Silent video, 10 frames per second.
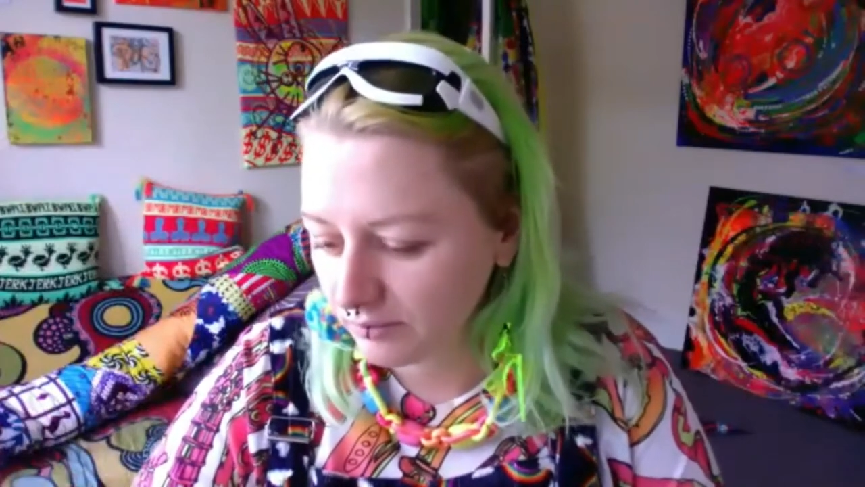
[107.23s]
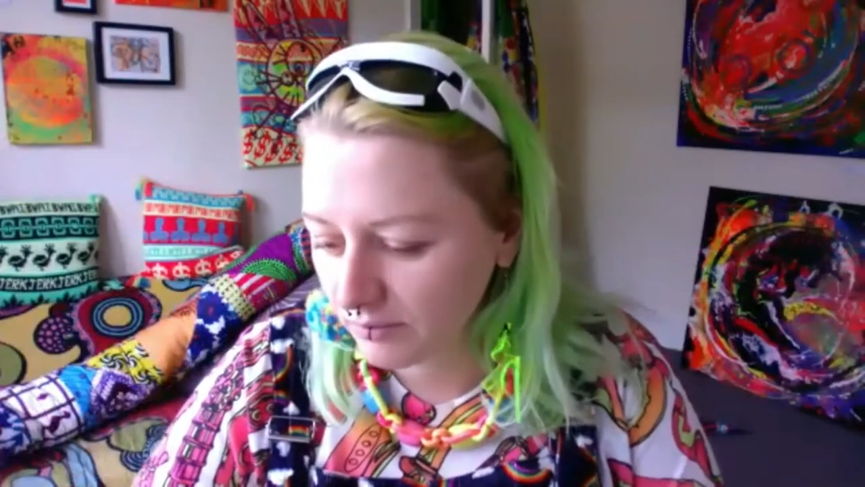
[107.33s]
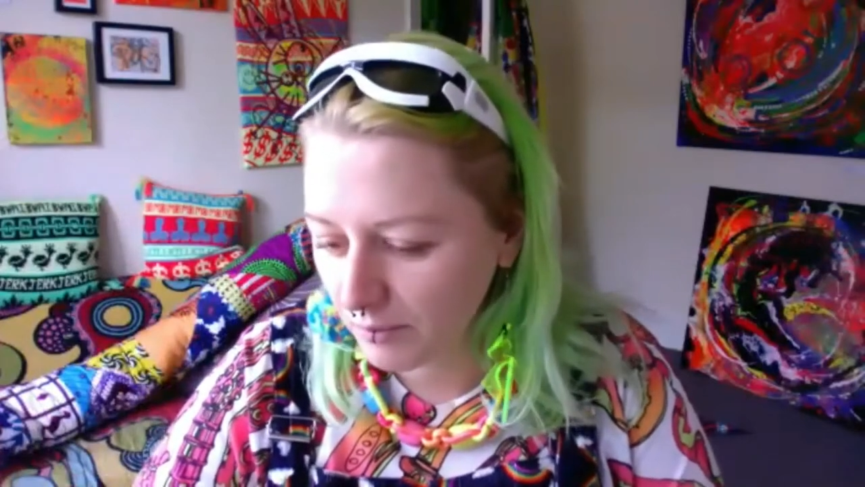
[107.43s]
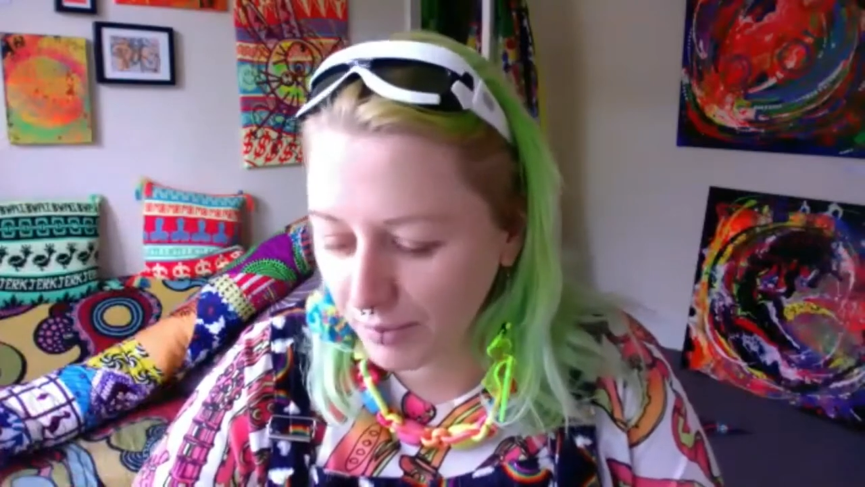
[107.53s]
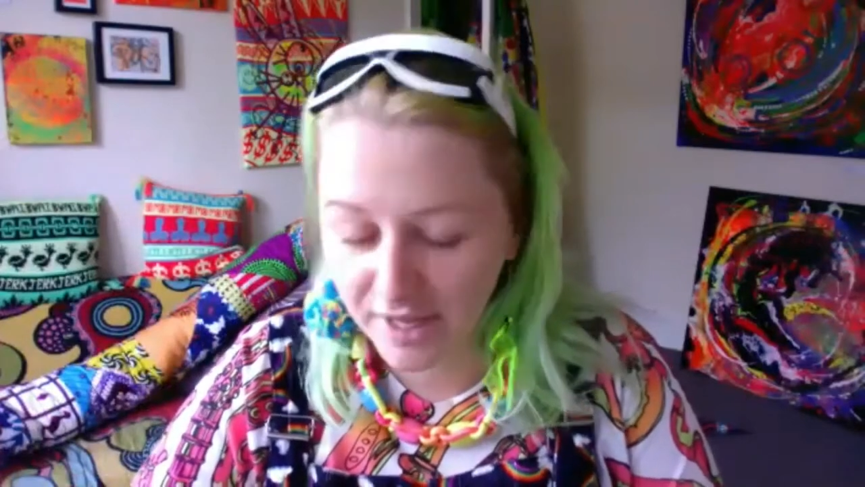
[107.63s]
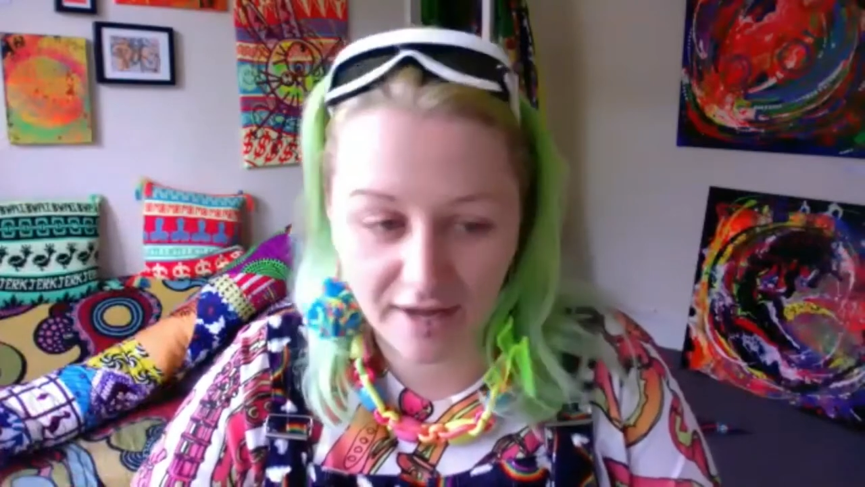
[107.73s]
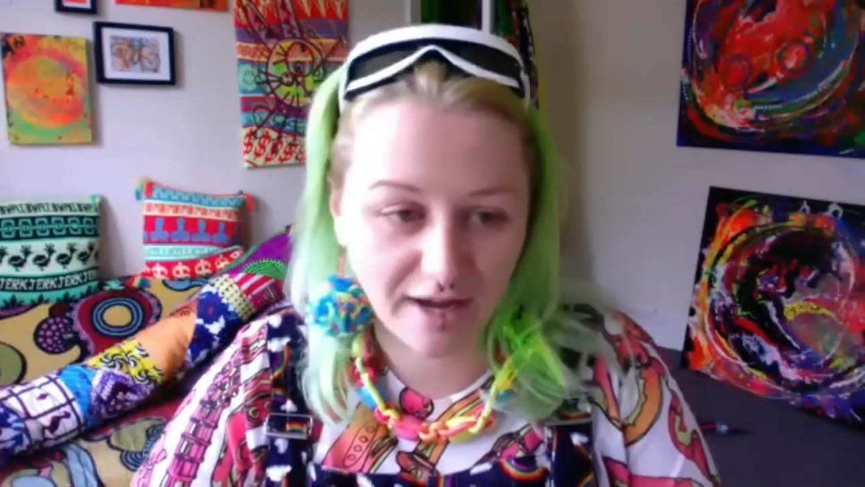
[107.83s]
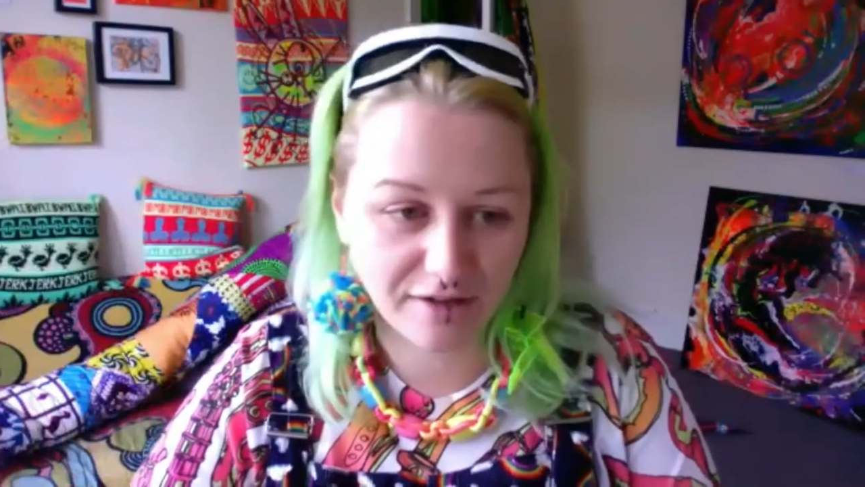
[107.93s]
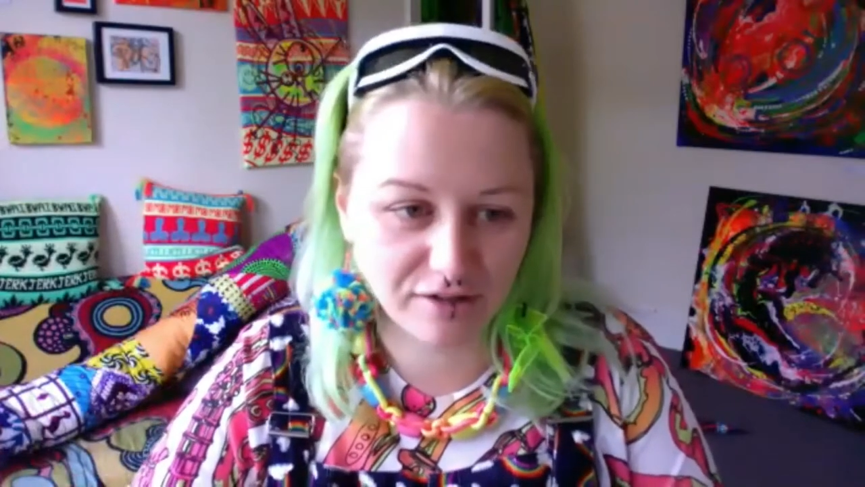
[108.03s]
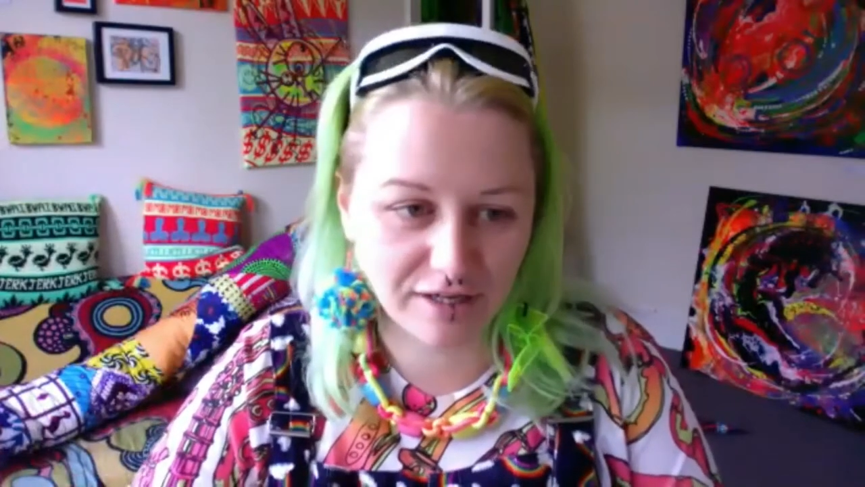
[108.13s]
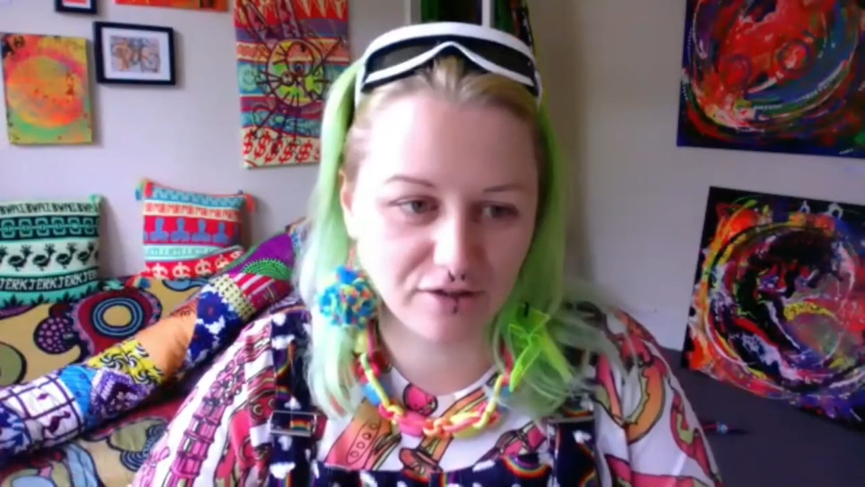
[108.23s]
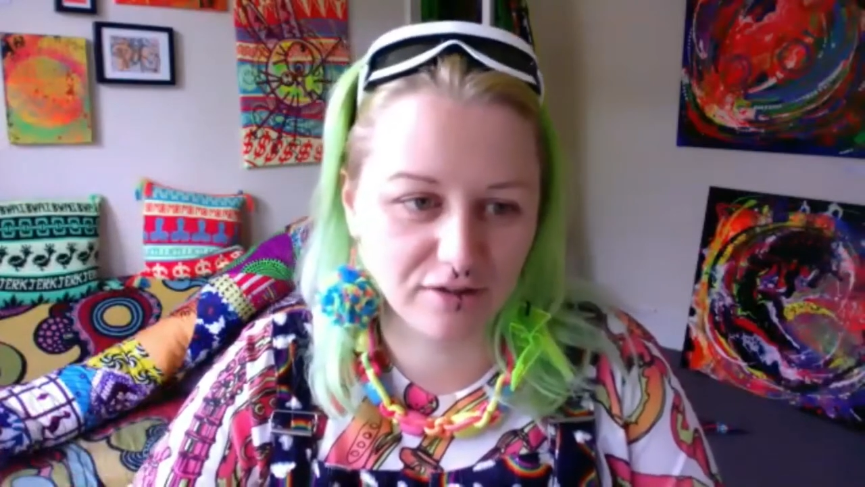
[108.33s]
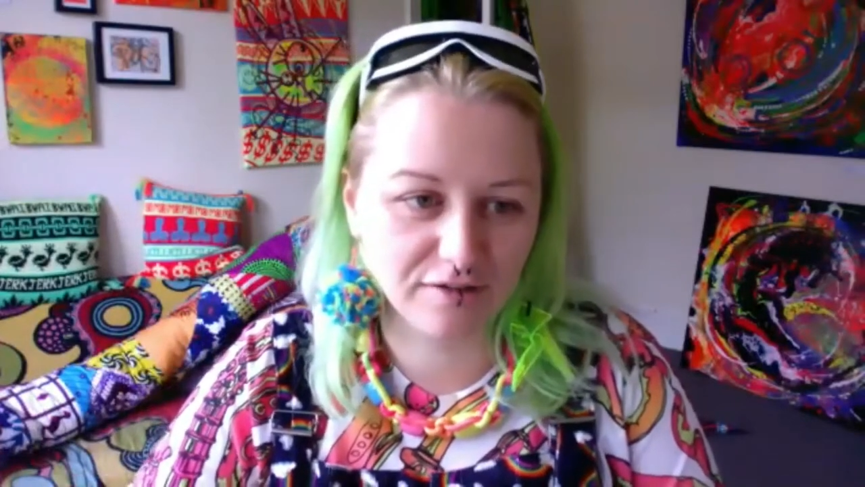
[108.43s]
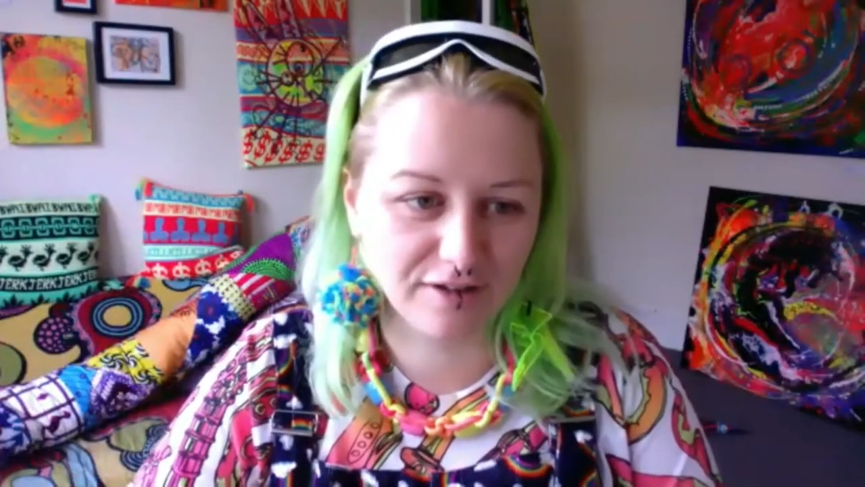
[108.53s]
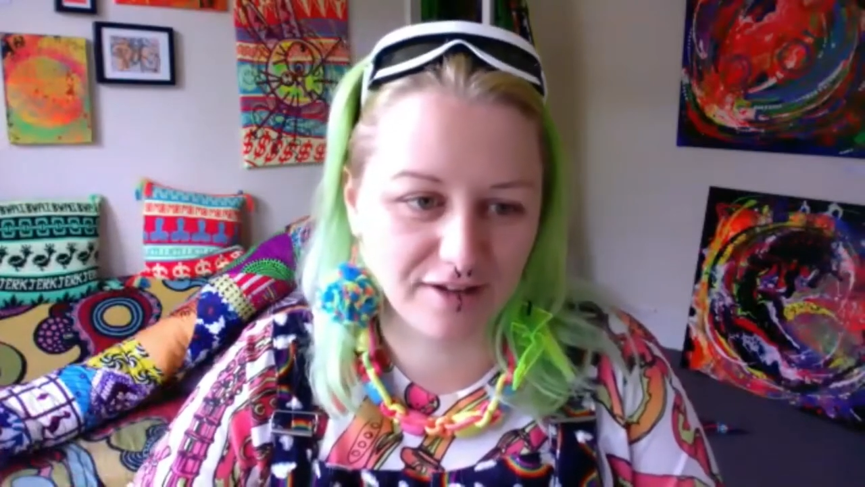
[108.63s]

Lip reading: Yeah, I do love it.